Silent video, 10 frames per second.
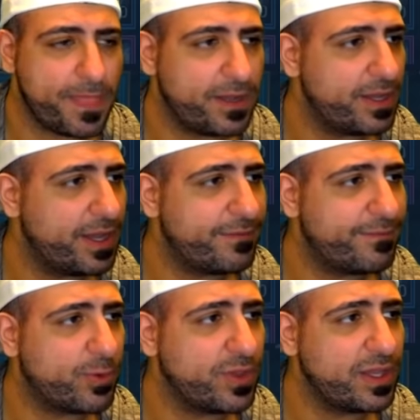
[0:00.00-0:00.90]
And
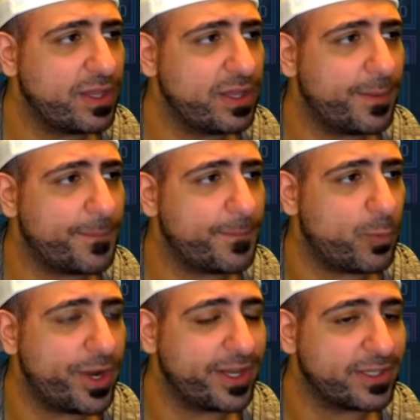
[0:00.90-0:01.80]
for the
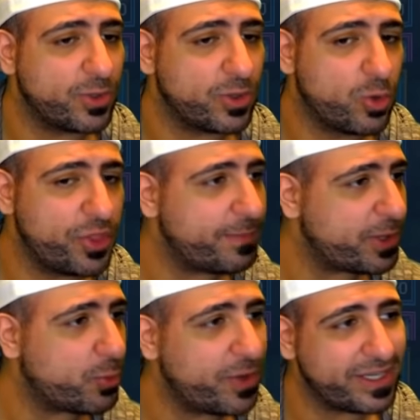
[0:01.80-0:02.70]
rings, so the cool thing about
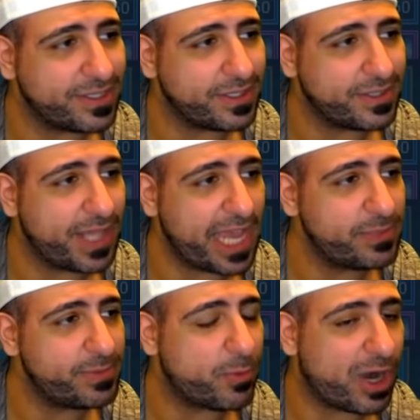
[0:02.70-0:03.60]
the rings is
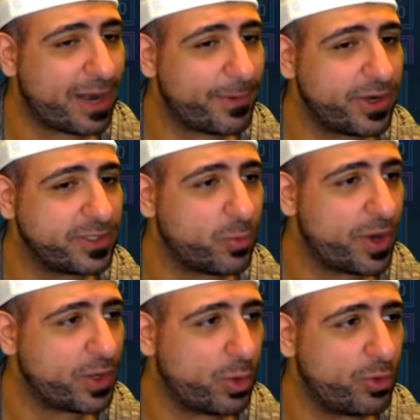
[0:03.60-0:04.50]
HP primary is the
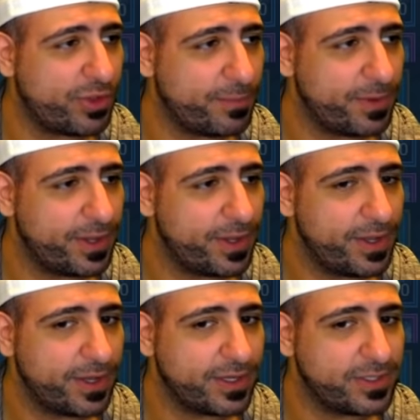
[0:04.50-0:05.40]
way to go with him,
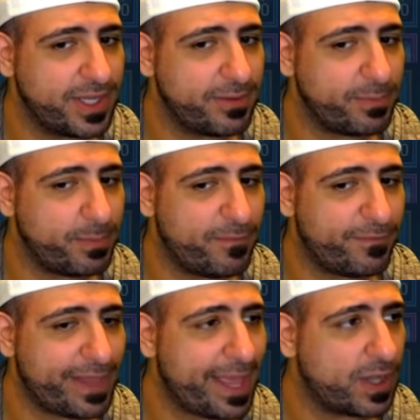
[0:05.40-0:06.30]
because you get
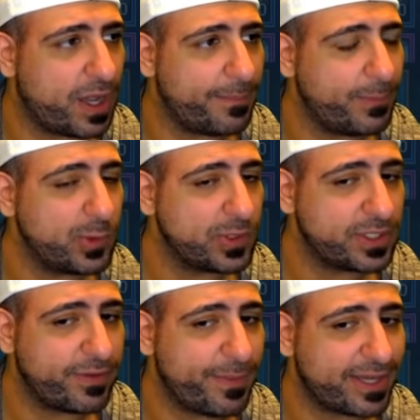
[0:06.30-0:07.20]
flat boosts
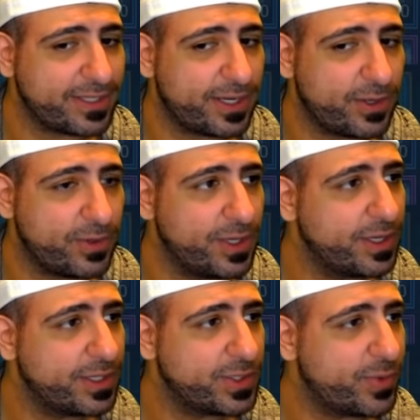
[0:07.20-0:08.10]
if you max it out.
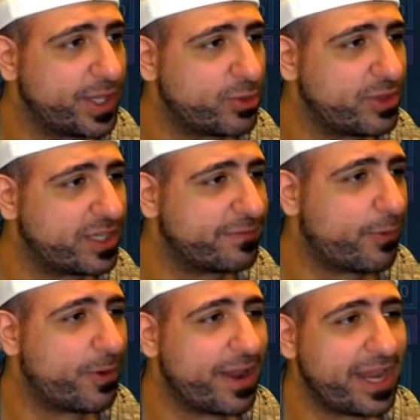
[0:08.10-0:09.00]
So you get
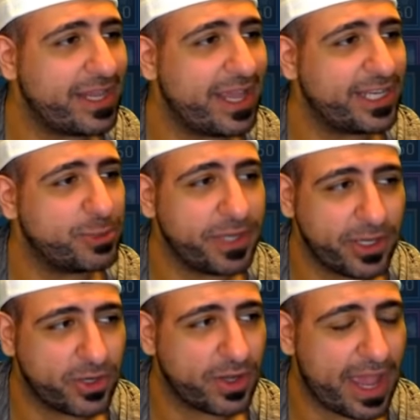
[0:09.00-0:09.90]
3,480 HP
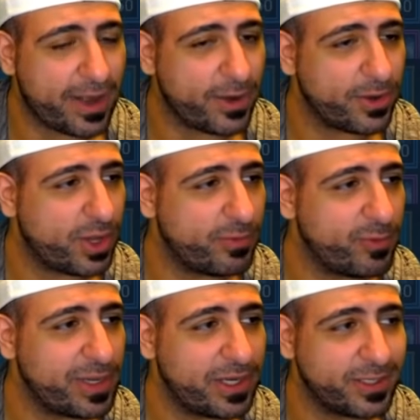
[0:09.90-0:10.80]
and added on top of
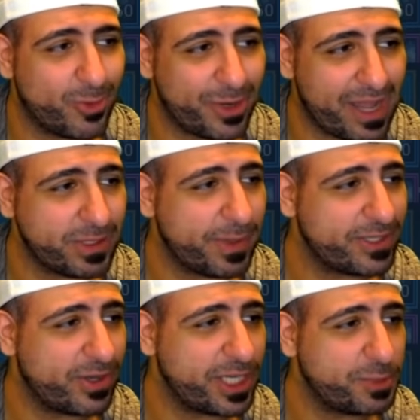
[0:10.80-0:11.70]
him. He does more damage
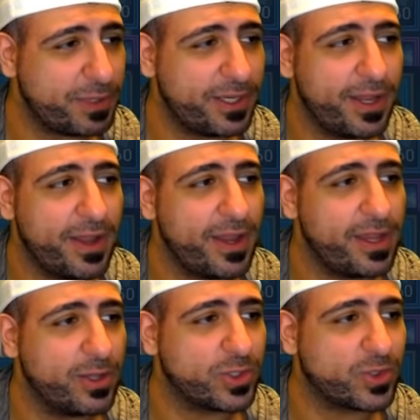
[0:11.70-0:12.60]
based on HP.
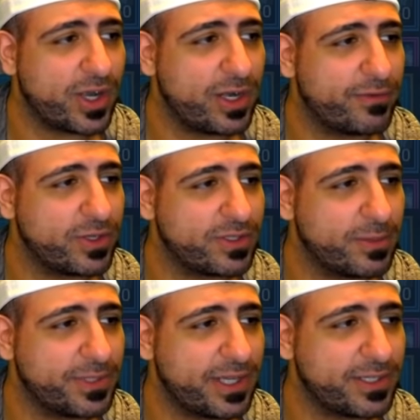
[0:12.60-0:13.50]
And also try to look for the
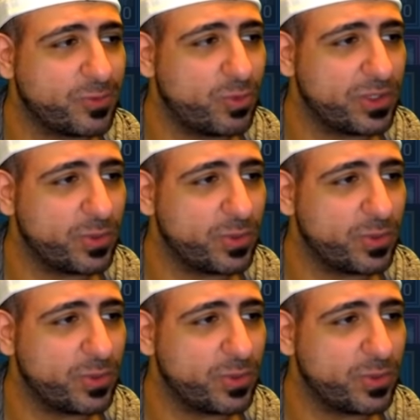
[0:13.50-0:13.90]
substats as well.